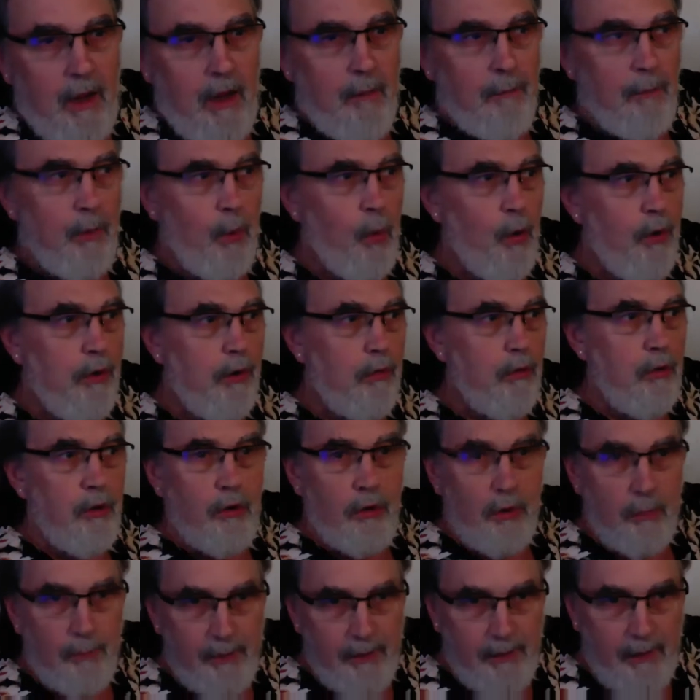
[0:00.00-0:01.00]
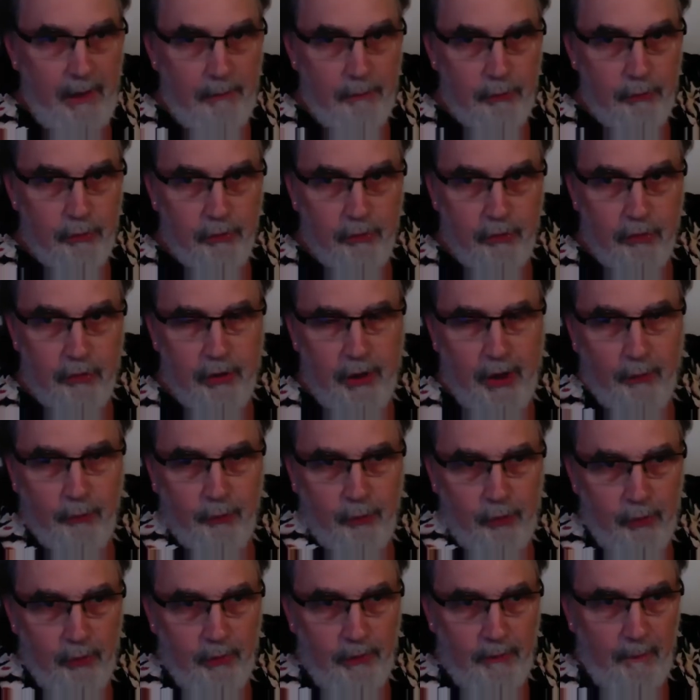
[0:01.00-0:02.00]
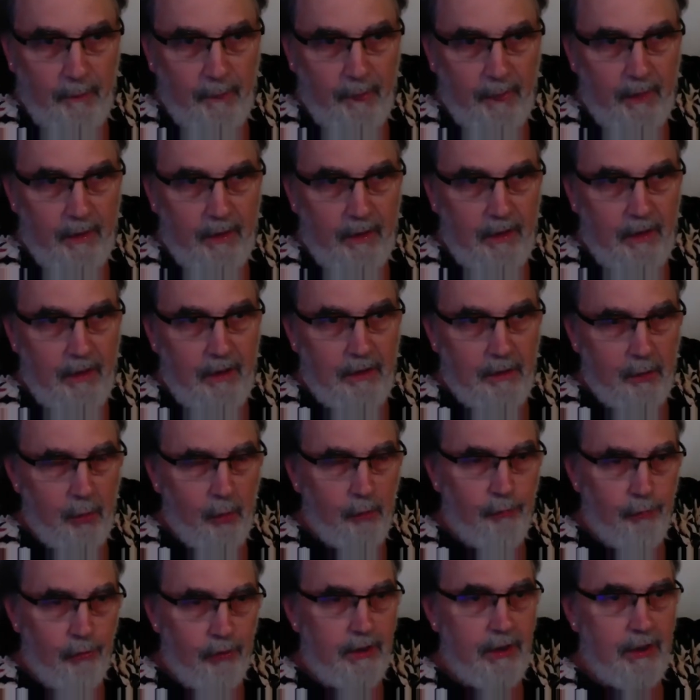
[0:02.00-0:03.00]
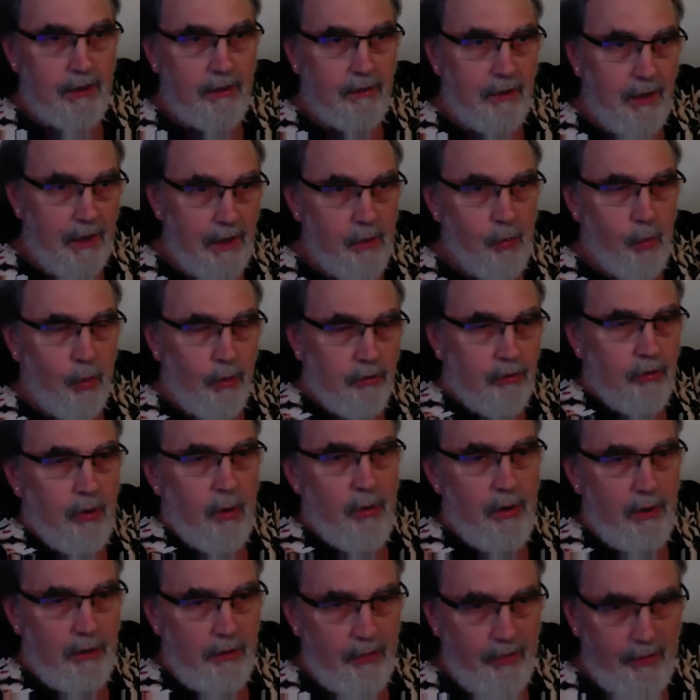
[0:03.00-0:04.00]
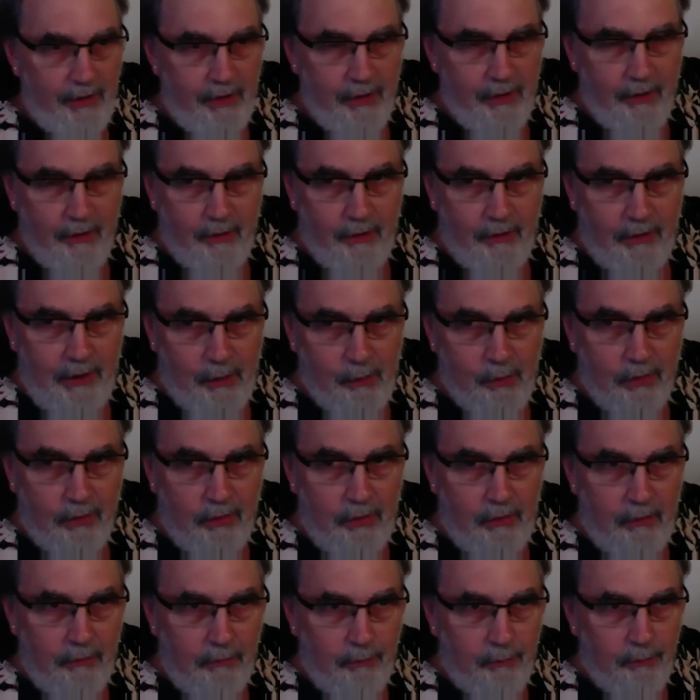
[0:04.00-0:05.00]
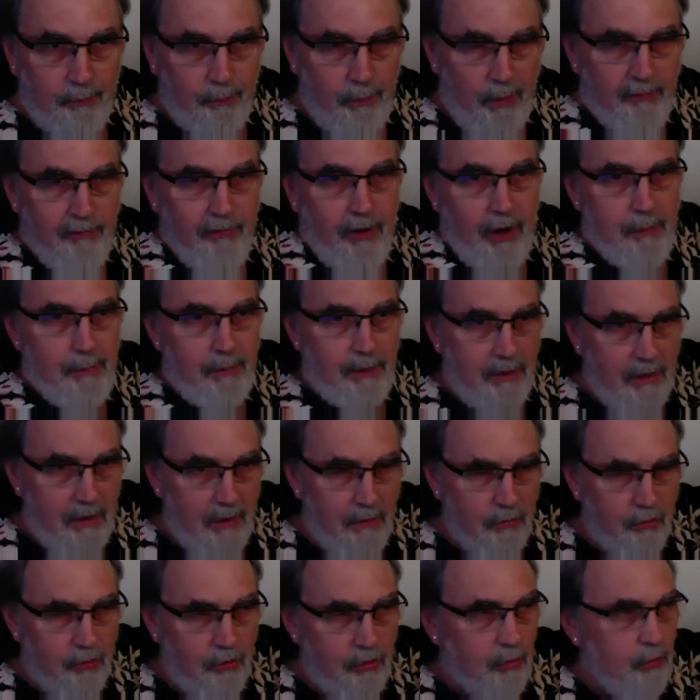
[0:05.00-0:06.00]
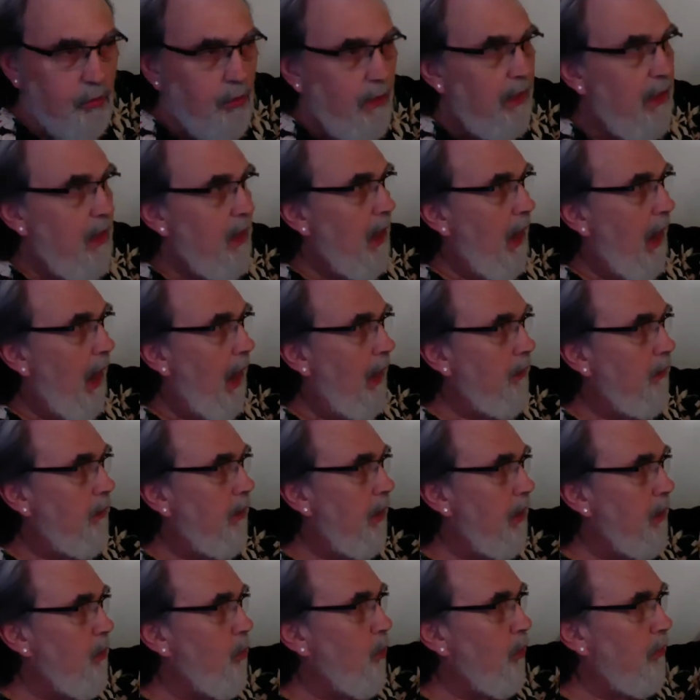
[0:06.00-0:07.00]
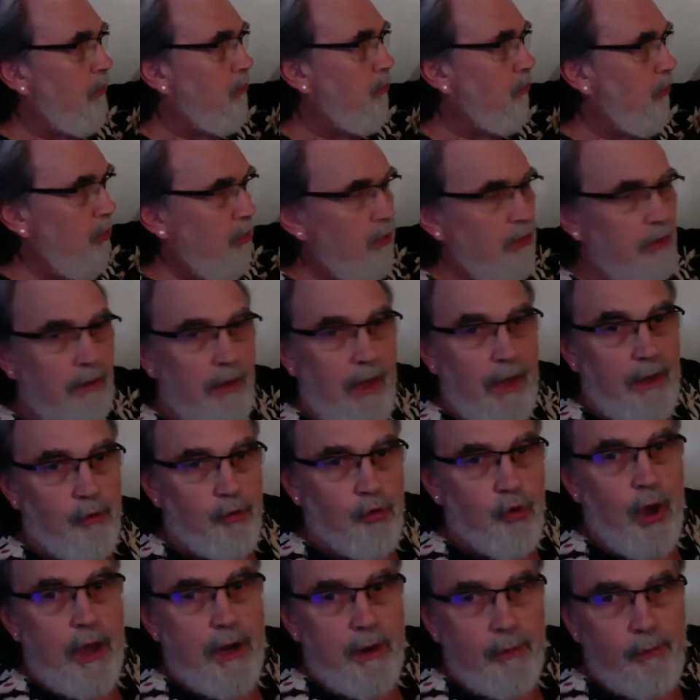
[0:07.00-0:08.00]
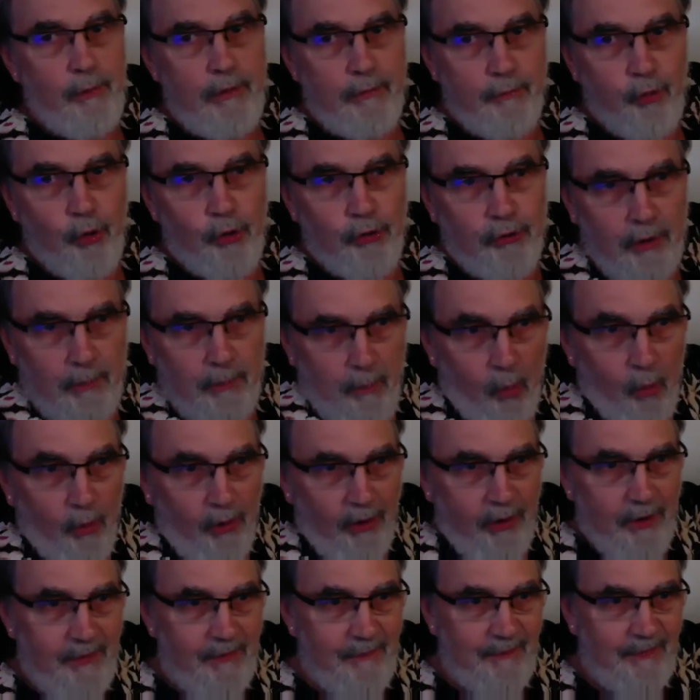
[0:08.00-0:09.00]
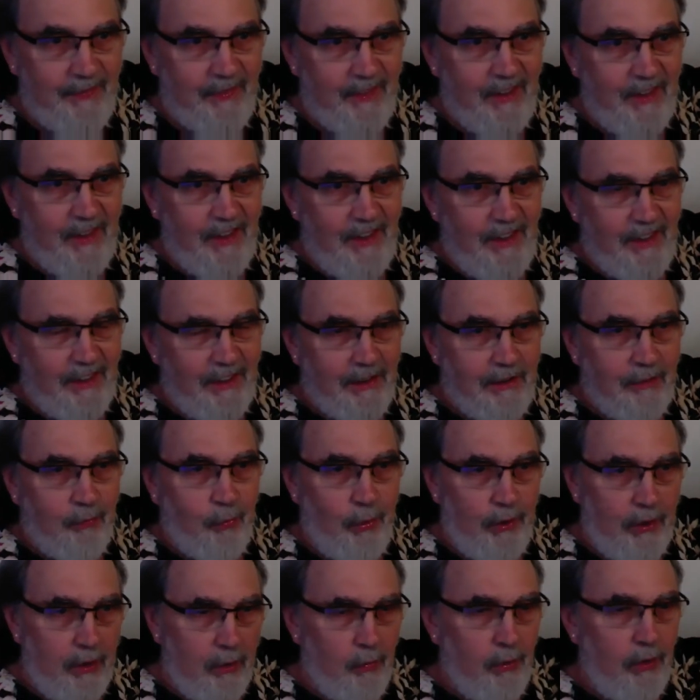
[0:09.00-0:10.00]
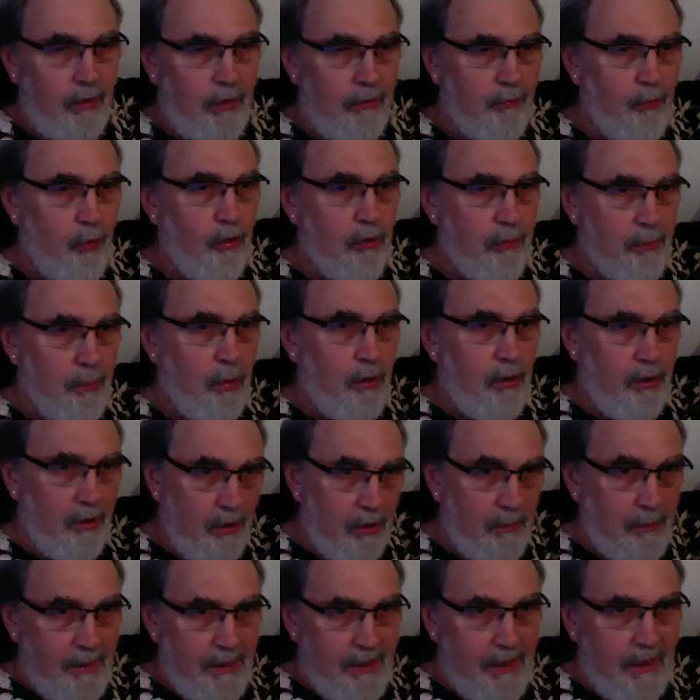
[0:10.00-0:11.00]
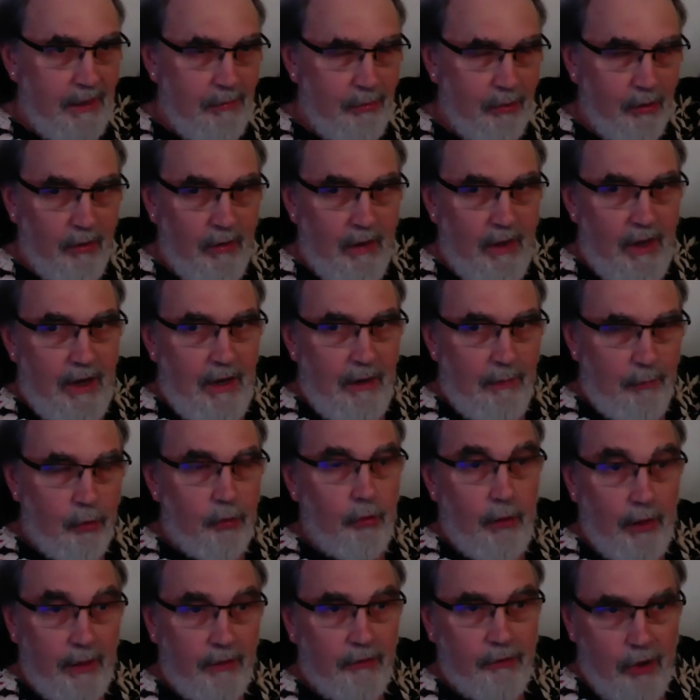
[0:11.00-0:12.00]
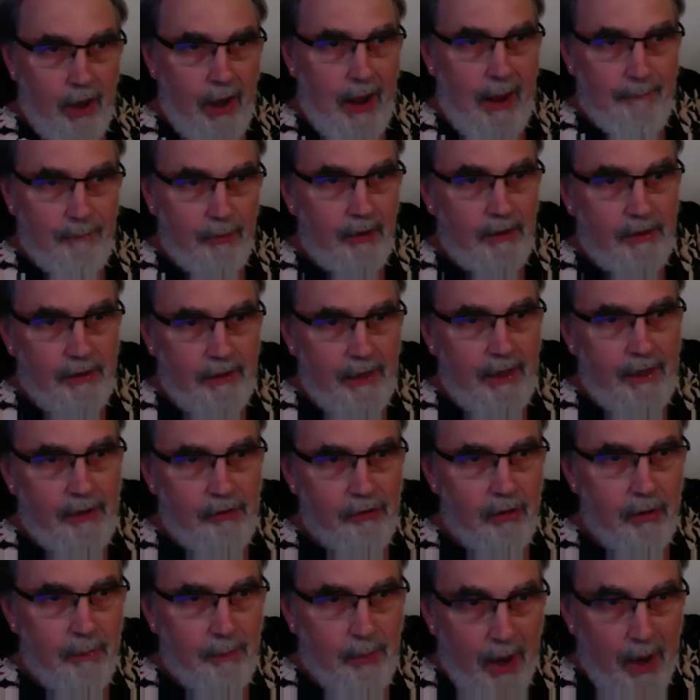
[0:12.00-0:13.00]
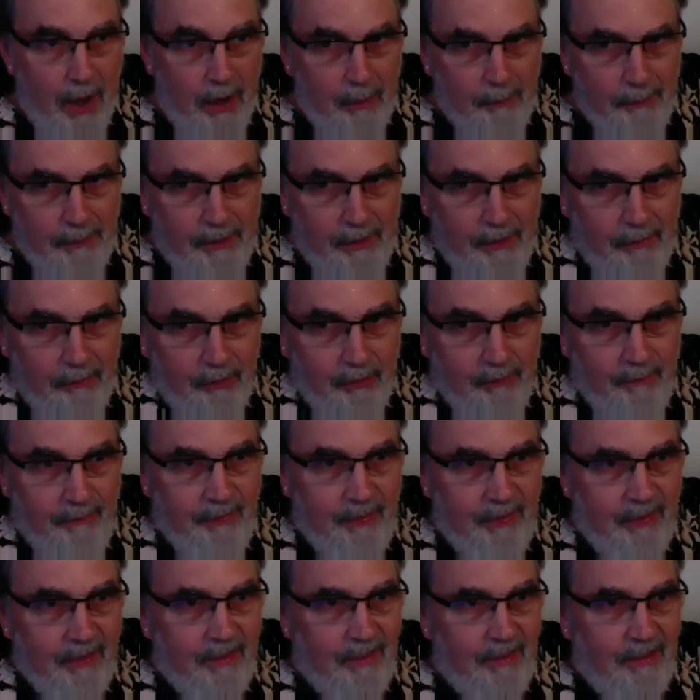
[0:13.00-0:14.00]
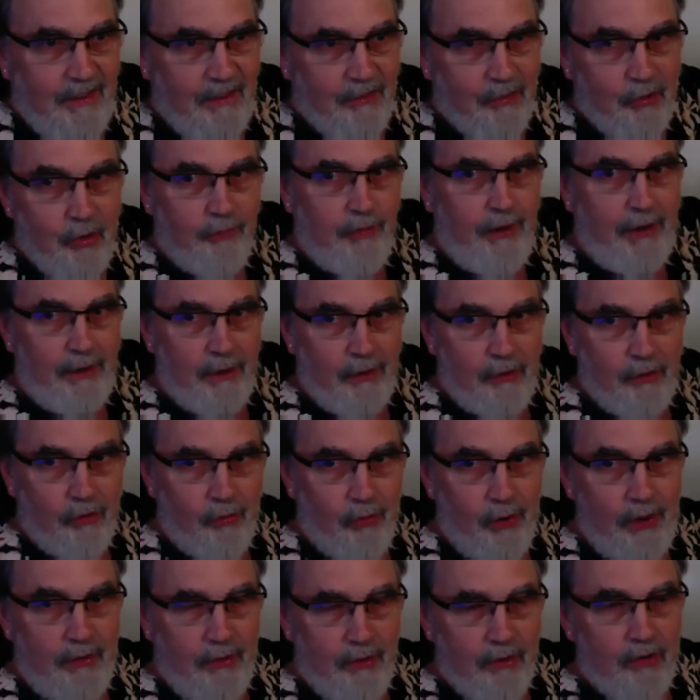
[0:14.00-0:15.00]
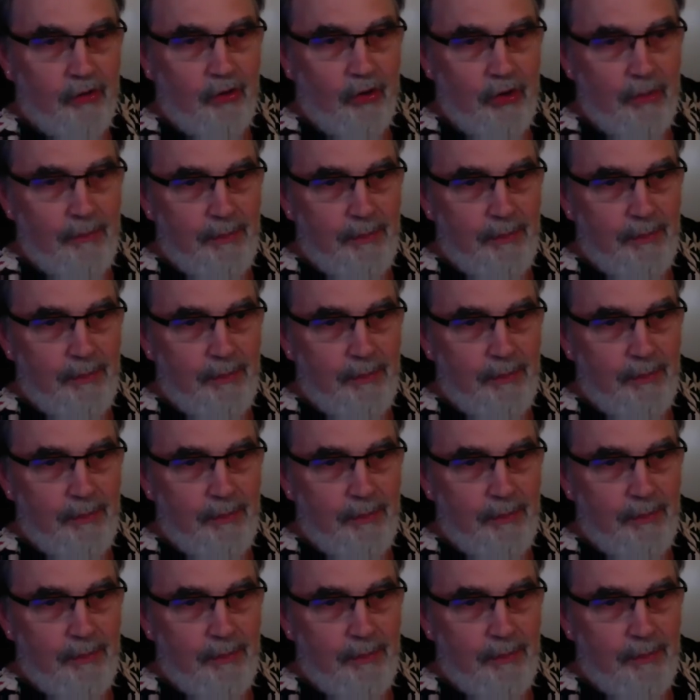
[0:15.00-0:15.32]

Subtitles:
But what are the good behaviors the child's doing? Don't forget, take what's already there, take what the environment gives you, and take what's good and try to reinforce it more. Because if we can reinforce more good behavior, there's less time to engage in the problem behavior. So if I can strengthen certain